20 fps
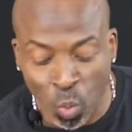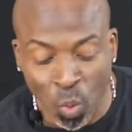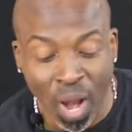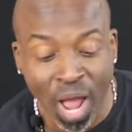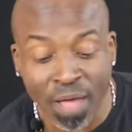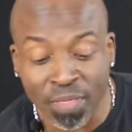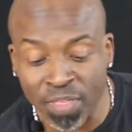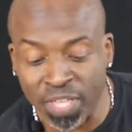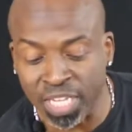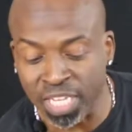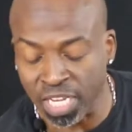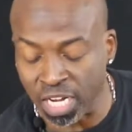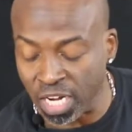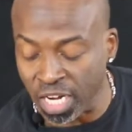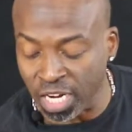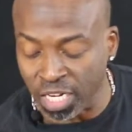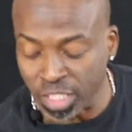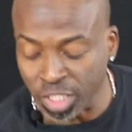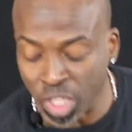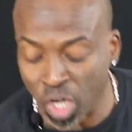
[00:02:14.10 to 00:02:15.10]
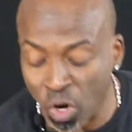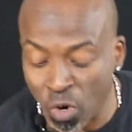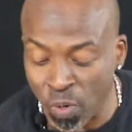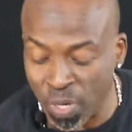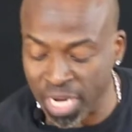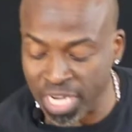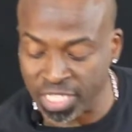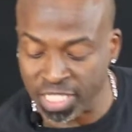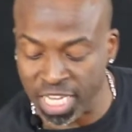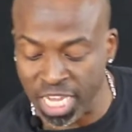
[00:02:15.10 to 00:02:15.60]
while the
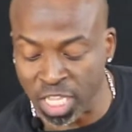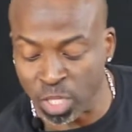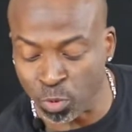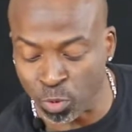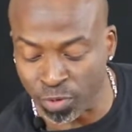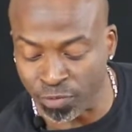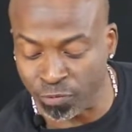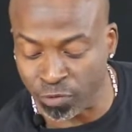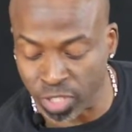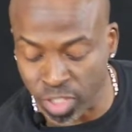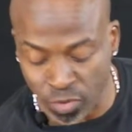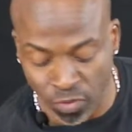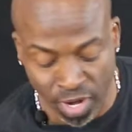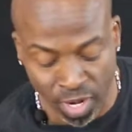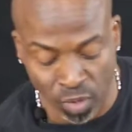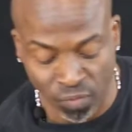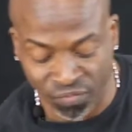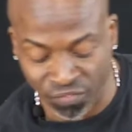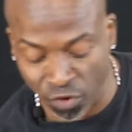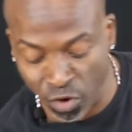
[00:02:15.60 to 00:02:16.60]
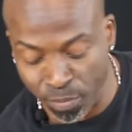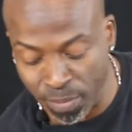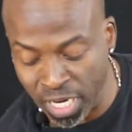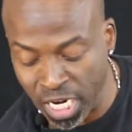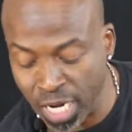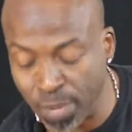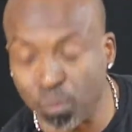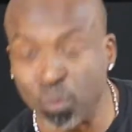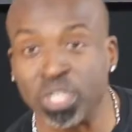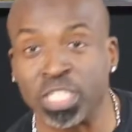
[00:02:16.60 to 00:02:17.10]
dough is in the refrigerator firming
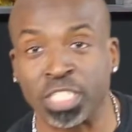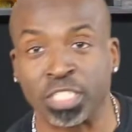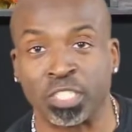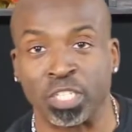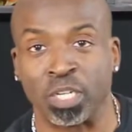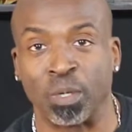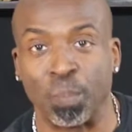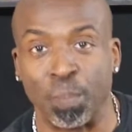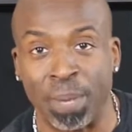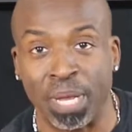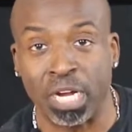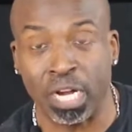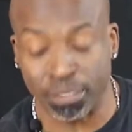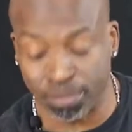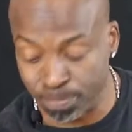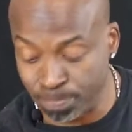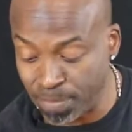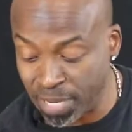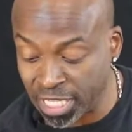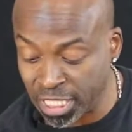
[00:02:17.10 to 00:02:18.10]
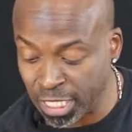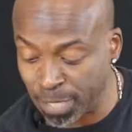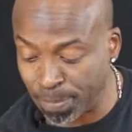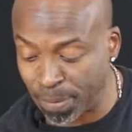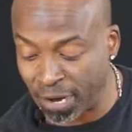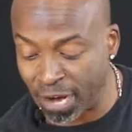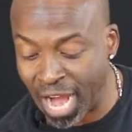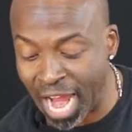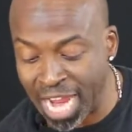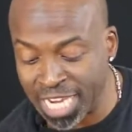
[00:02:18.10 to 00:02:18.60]
up, we're just going to mix up
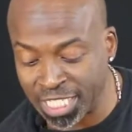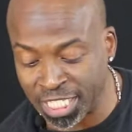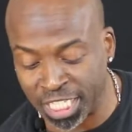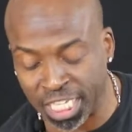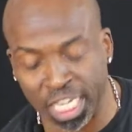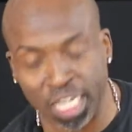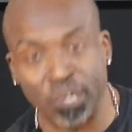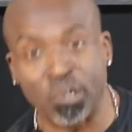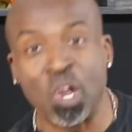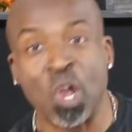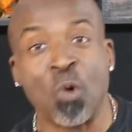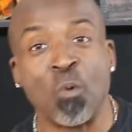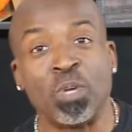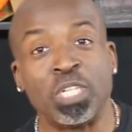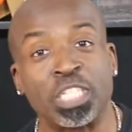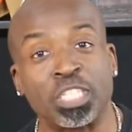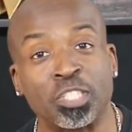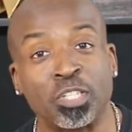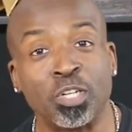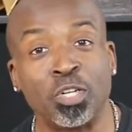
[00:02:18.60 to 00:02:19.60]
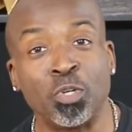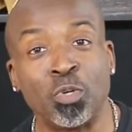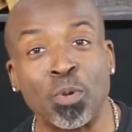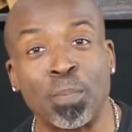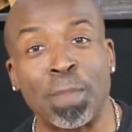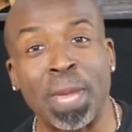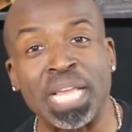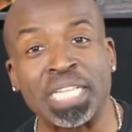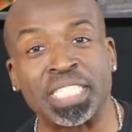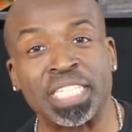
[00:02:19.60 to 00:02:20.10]
our icing here. We're just going to do a
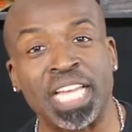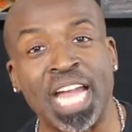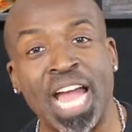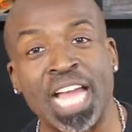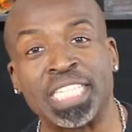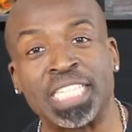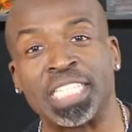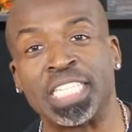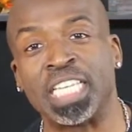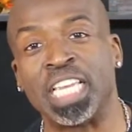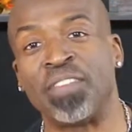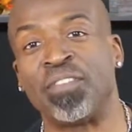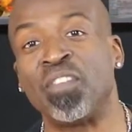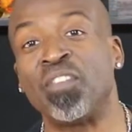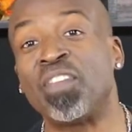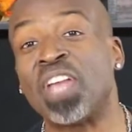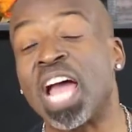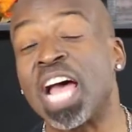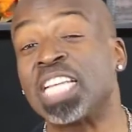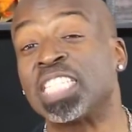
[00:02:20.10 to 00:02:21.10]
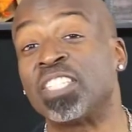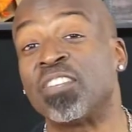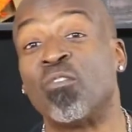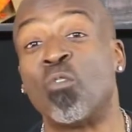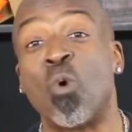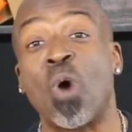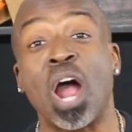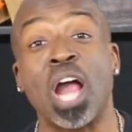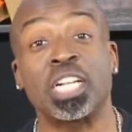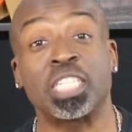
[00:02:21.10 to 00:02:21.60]
basic icing. If you guys have
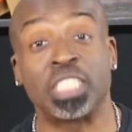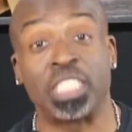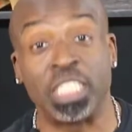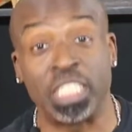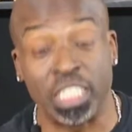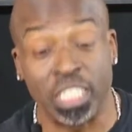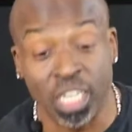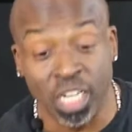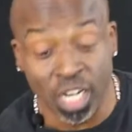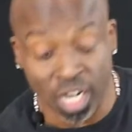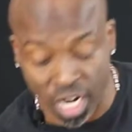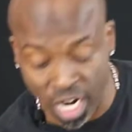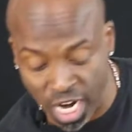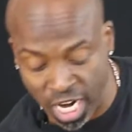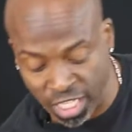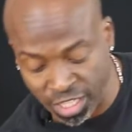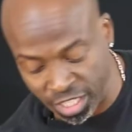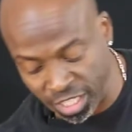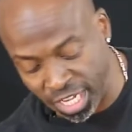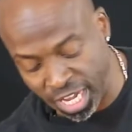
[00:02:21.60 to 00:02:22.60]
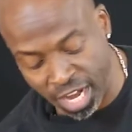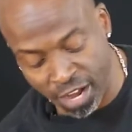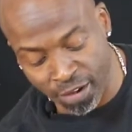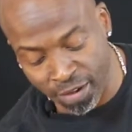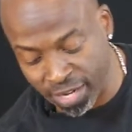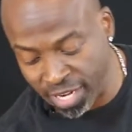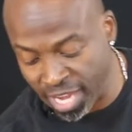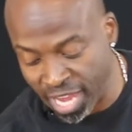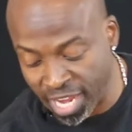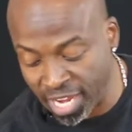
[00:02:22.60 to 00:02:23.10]
watched the
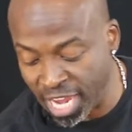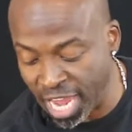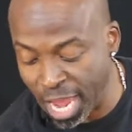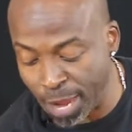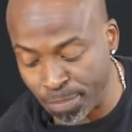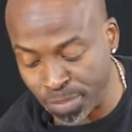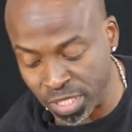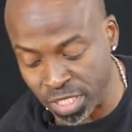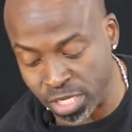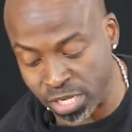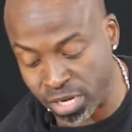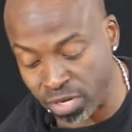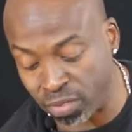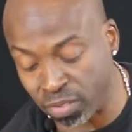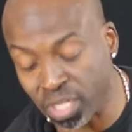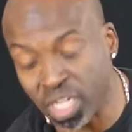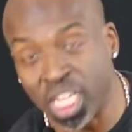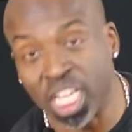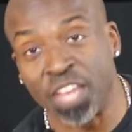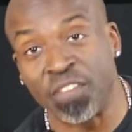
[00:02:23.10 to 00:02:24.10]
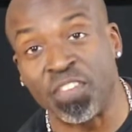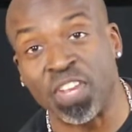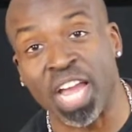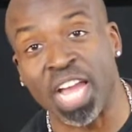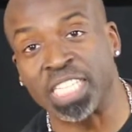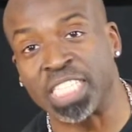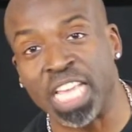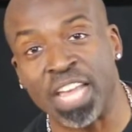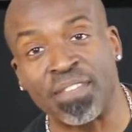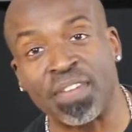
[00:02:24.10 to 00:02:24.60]
carrot cake episode, if you
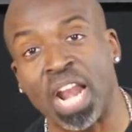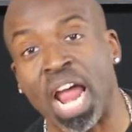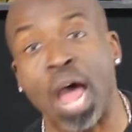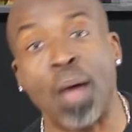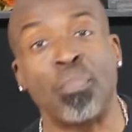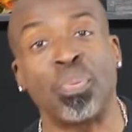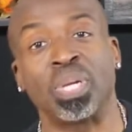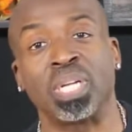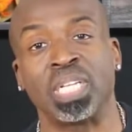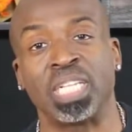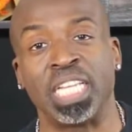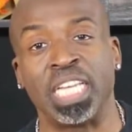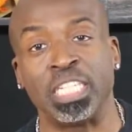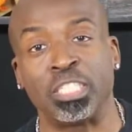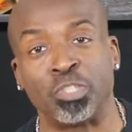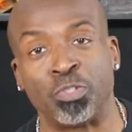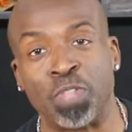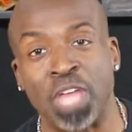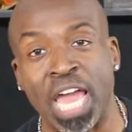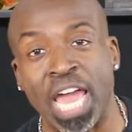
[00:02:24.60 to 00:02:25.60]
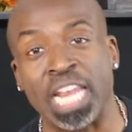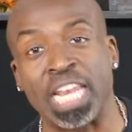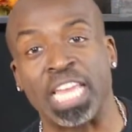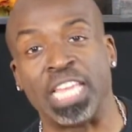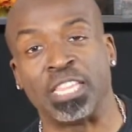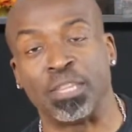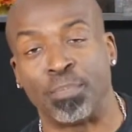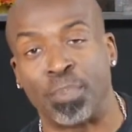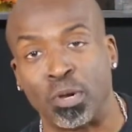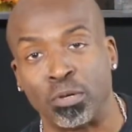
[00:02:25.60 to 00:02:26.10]
guys haven't, I'll put a link to that
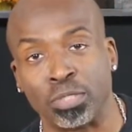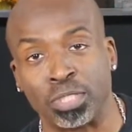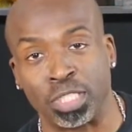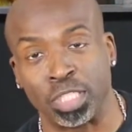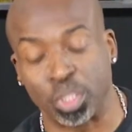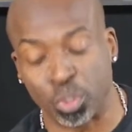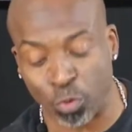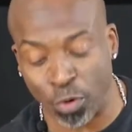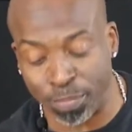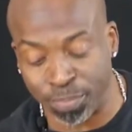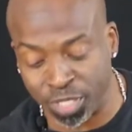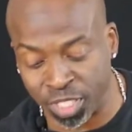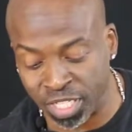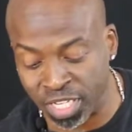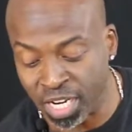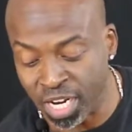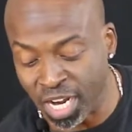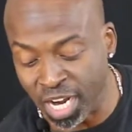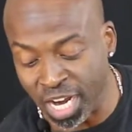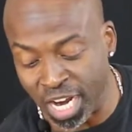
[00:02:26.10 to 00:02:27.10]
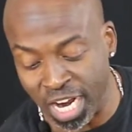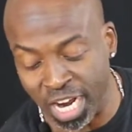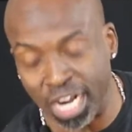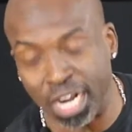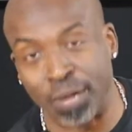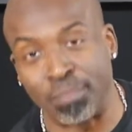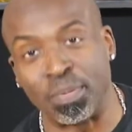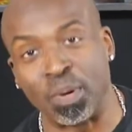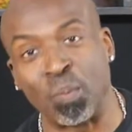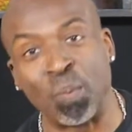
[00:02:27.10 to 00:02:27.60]
in the post description.
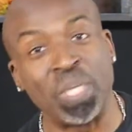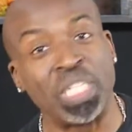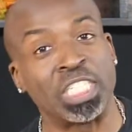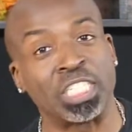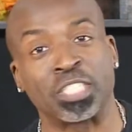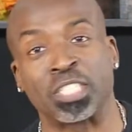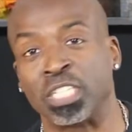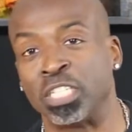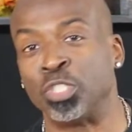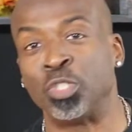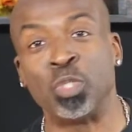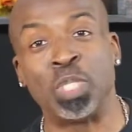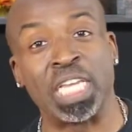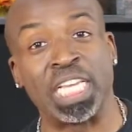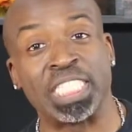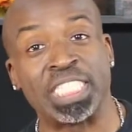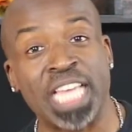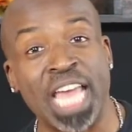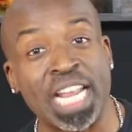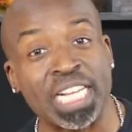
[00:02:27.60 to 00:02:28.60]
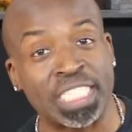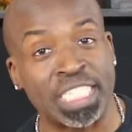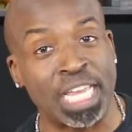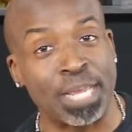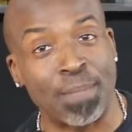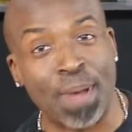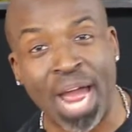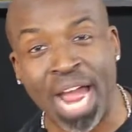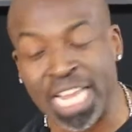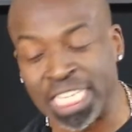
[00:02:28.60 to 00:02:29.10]
But we're just going to do the exact
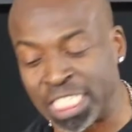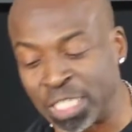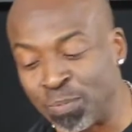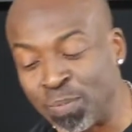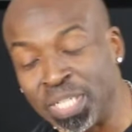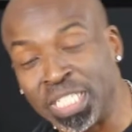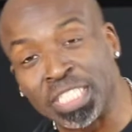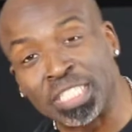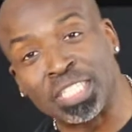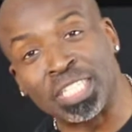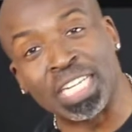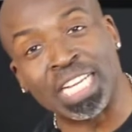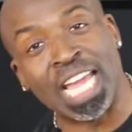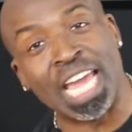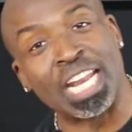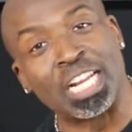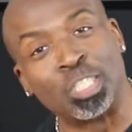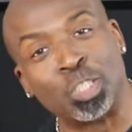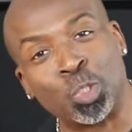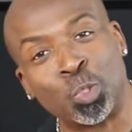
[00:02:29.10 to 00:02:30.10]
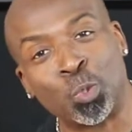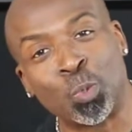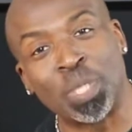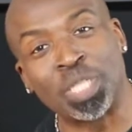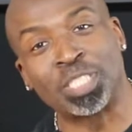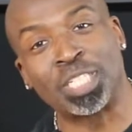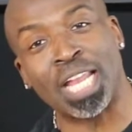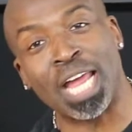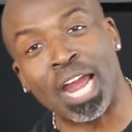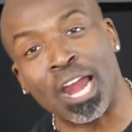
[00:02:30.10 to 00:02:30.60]
same icing. We're just going to kind of
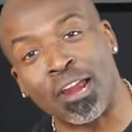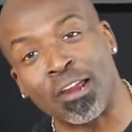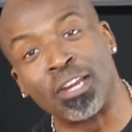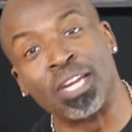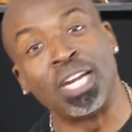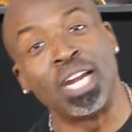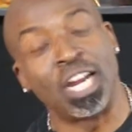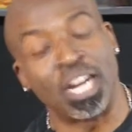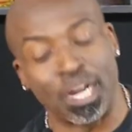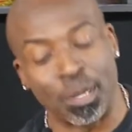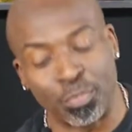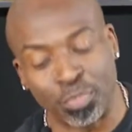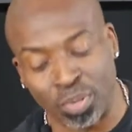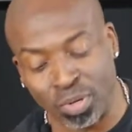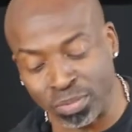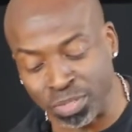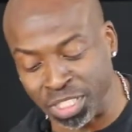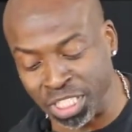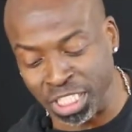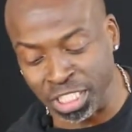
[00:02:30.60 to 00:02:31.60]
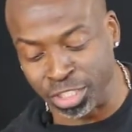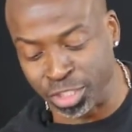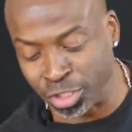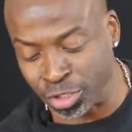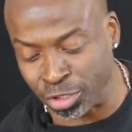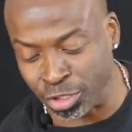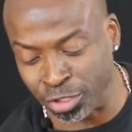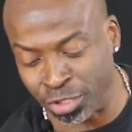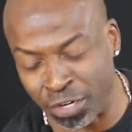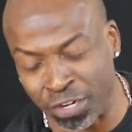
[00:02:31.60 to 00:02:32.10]
drizzle our protein
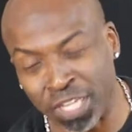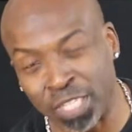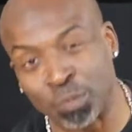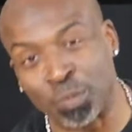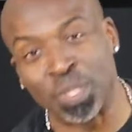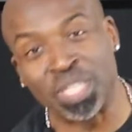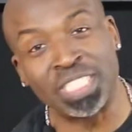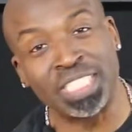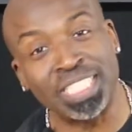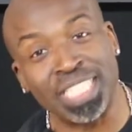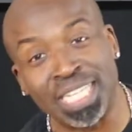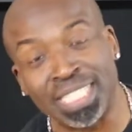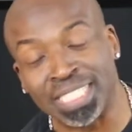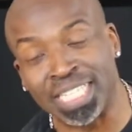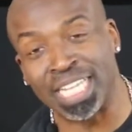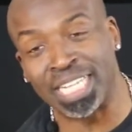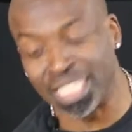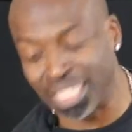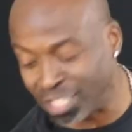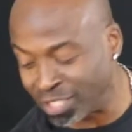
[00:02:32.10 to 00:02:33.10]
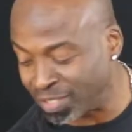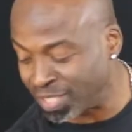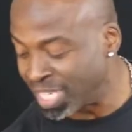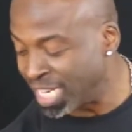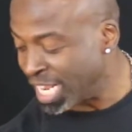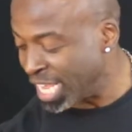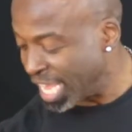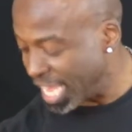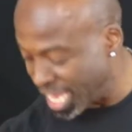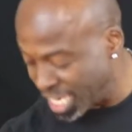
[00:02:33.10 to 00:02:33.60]
sugar cookies with just a little
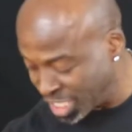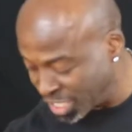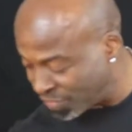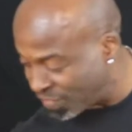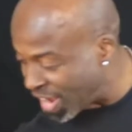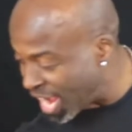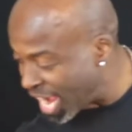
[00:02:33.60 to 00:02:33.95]
hint of